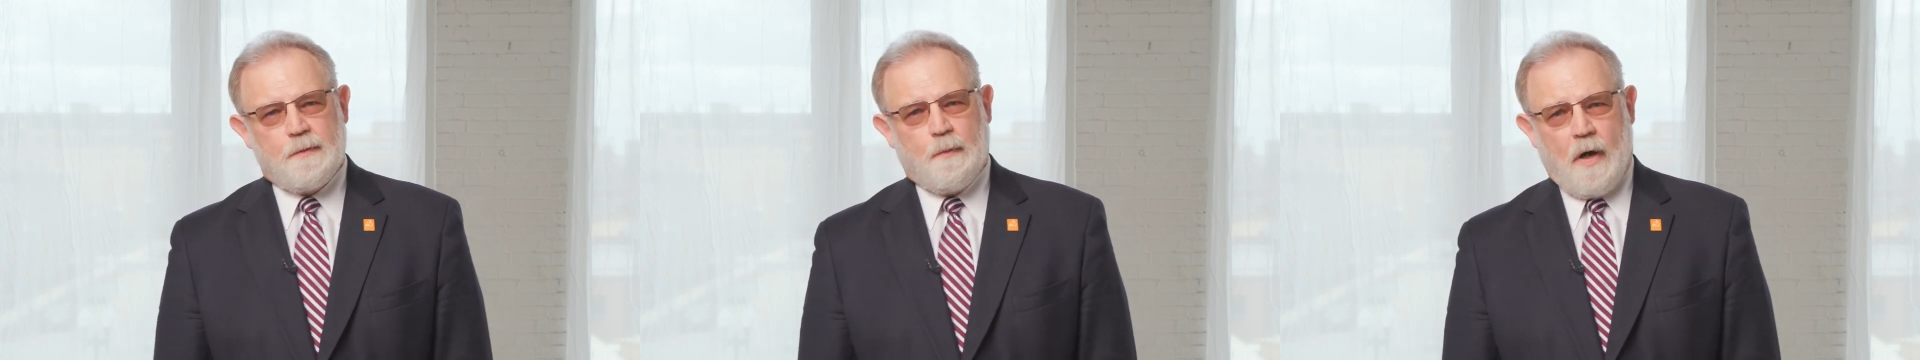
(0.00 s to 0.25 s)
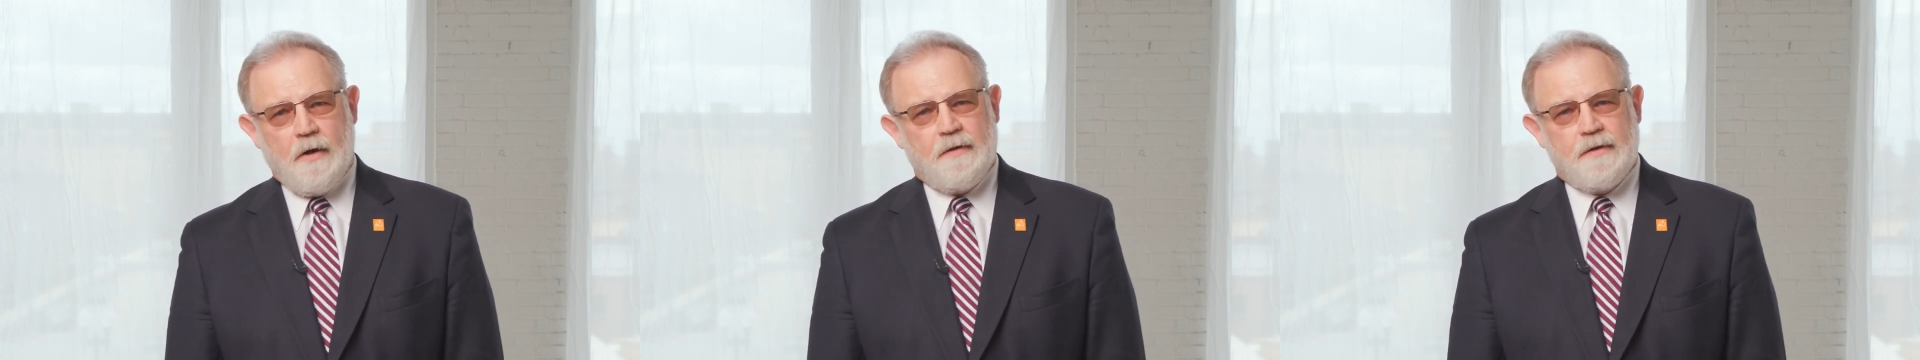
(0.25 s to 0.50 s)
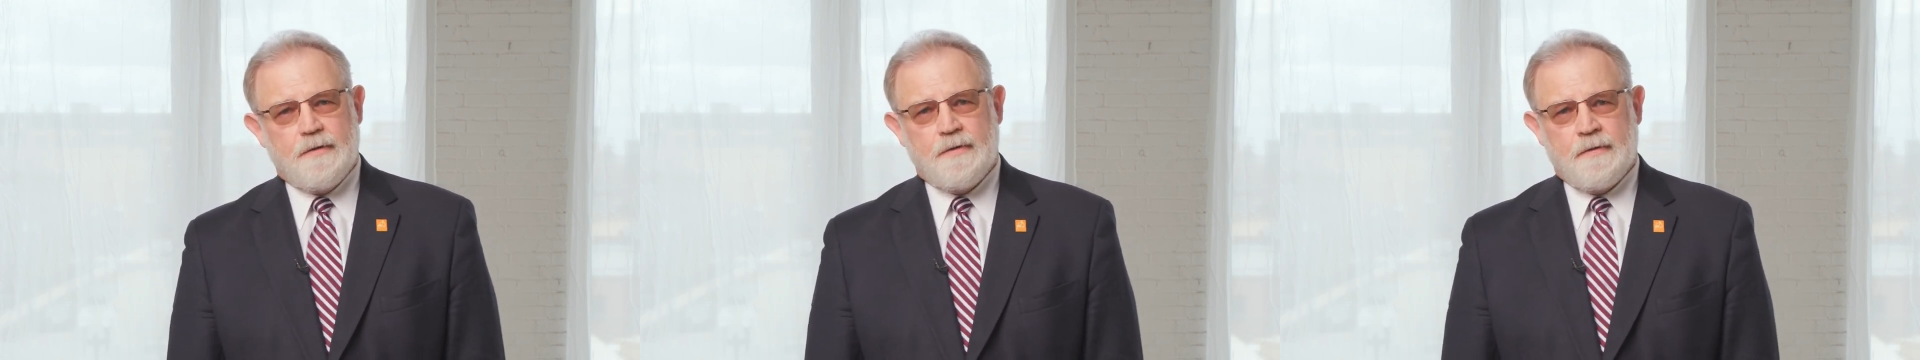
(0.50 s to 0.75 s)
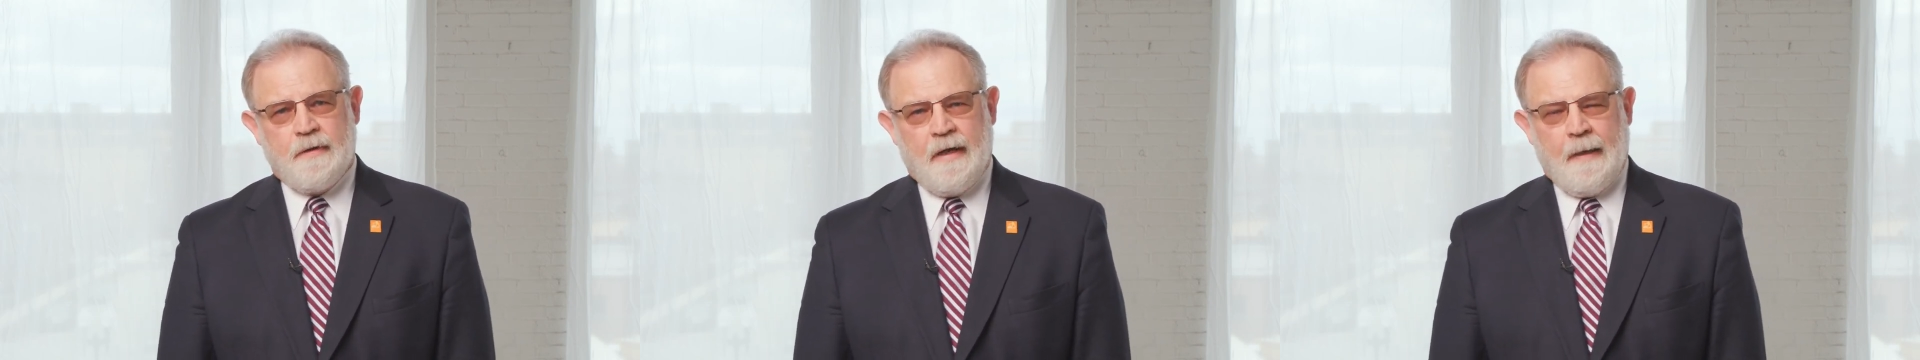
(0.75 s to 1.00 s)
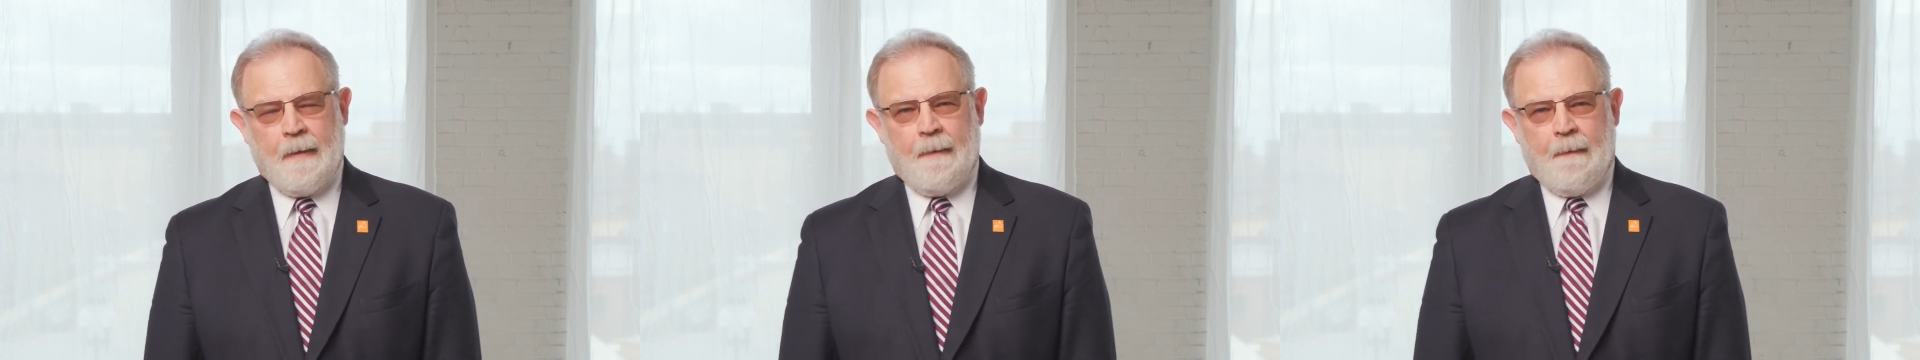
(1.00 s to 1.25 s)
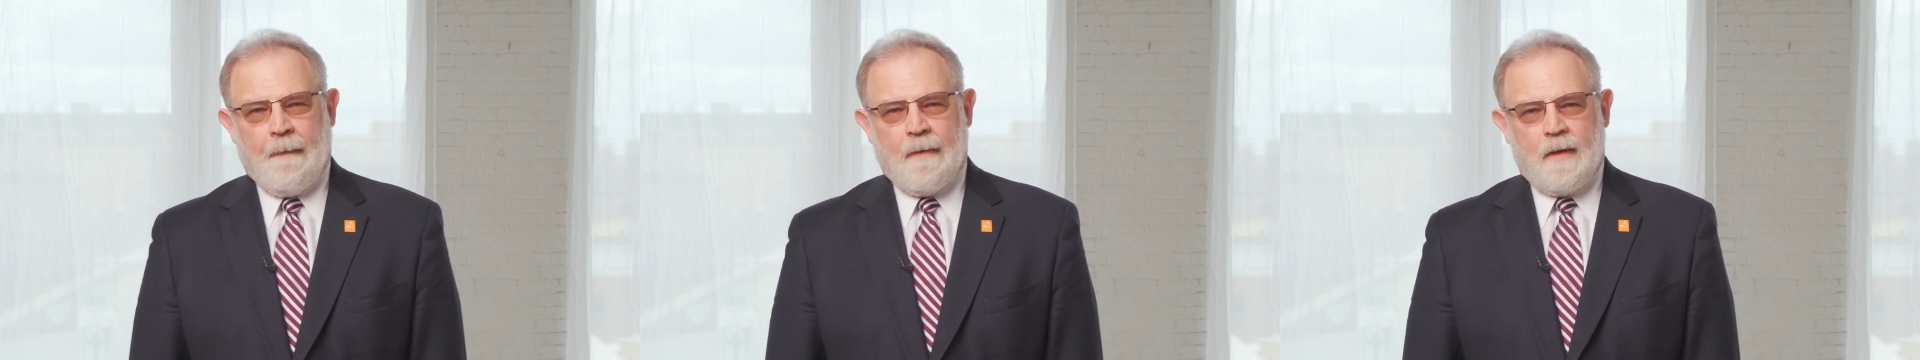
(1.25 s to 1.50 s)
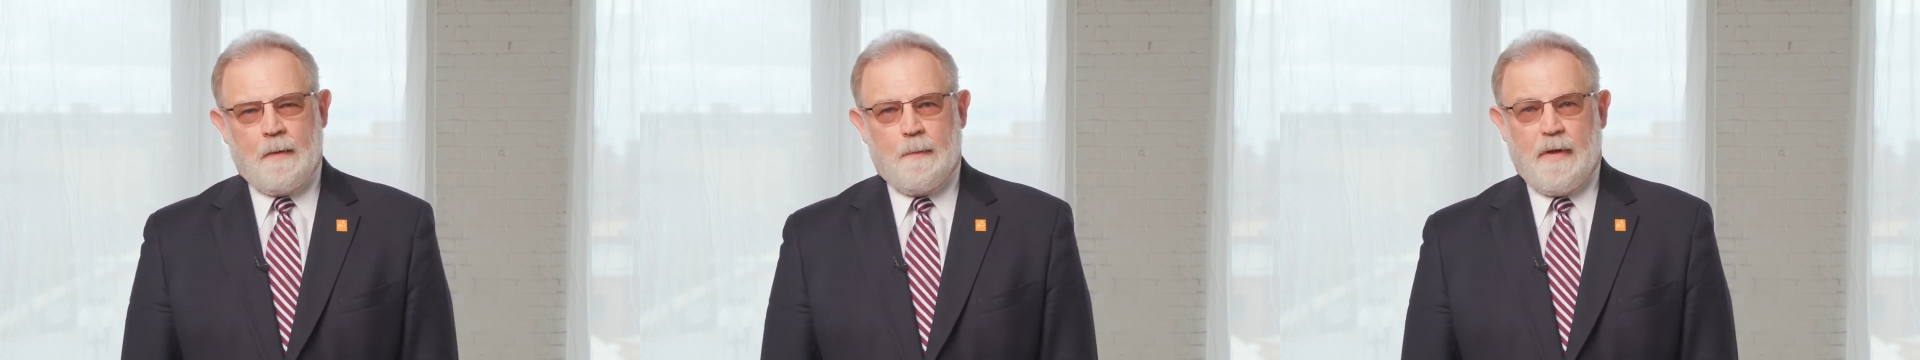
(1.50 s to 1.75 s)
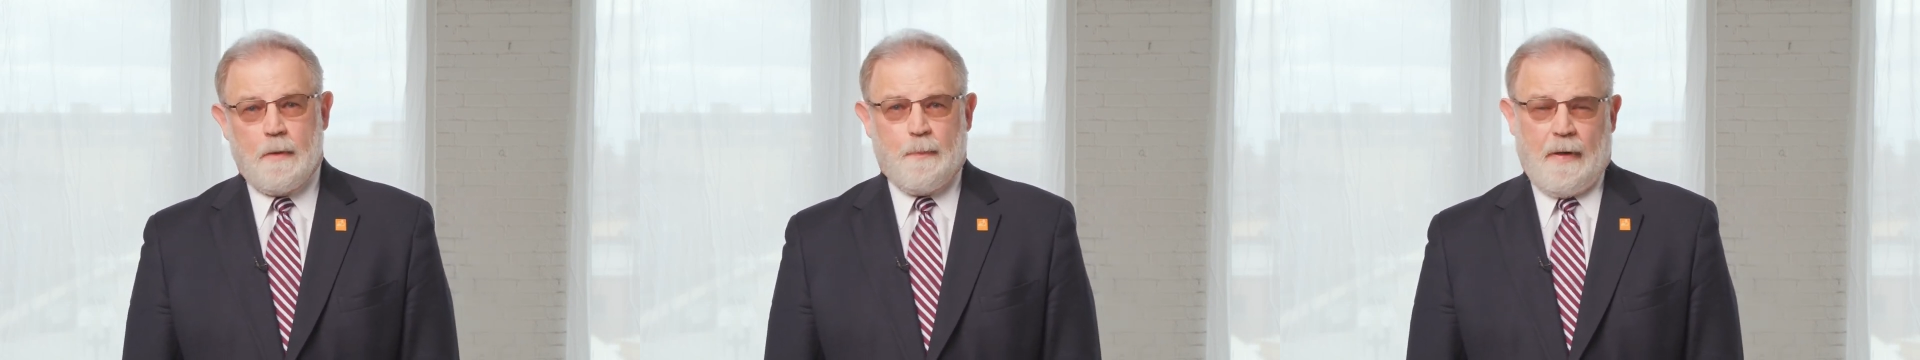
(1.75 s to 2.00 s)
partners,
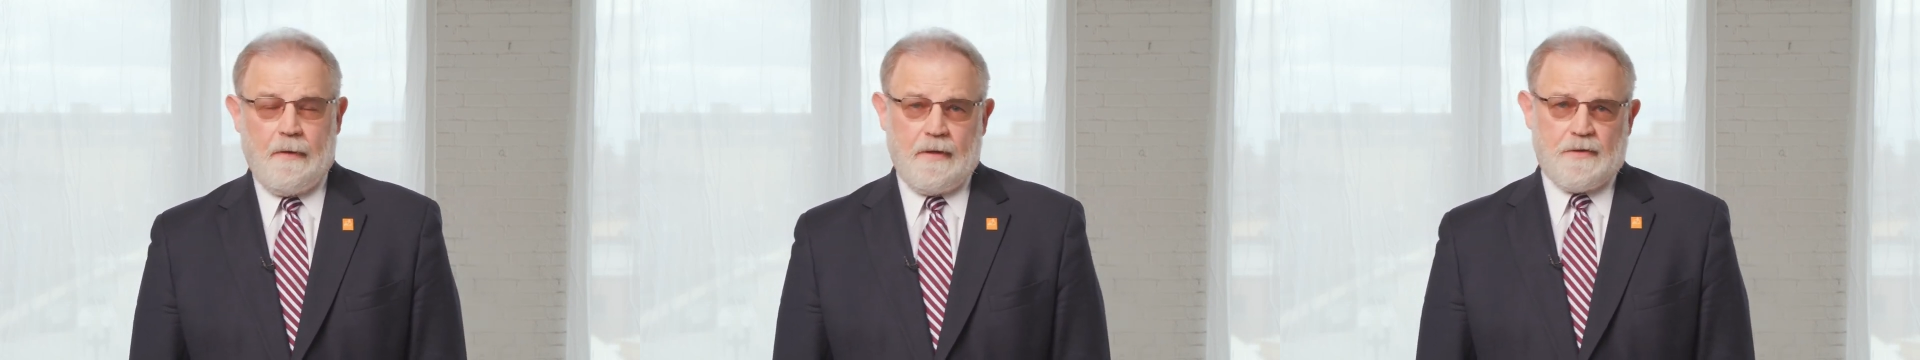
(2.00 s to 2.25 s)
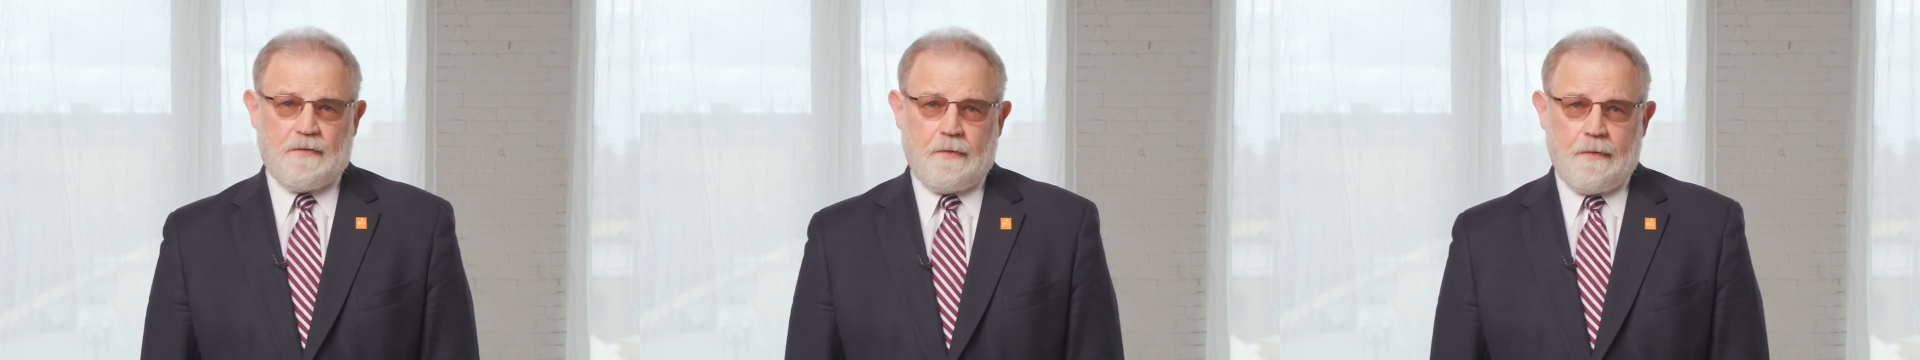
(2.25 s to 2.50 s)
better parents for